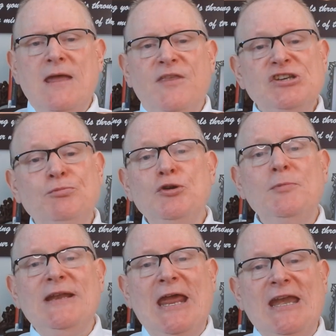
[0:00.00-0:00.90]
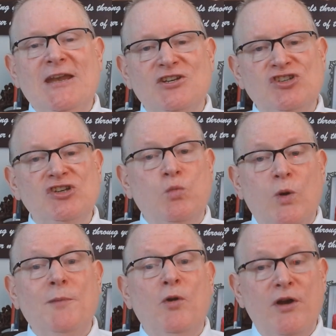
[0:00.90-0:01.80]
This ruminating is just
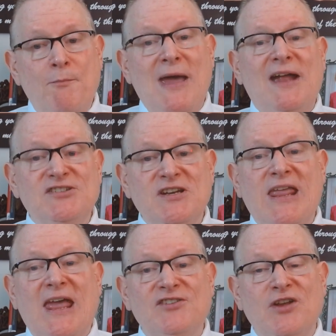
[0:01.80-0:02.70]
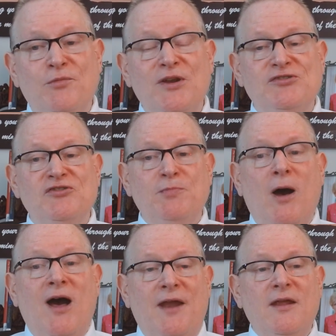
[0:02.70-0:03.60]
one more imagined guess on Richard's
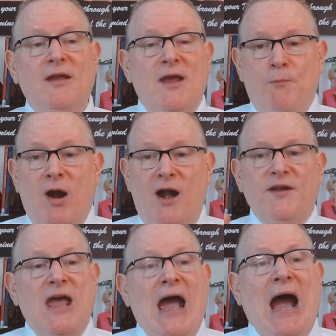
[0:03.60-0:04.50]
pot, part.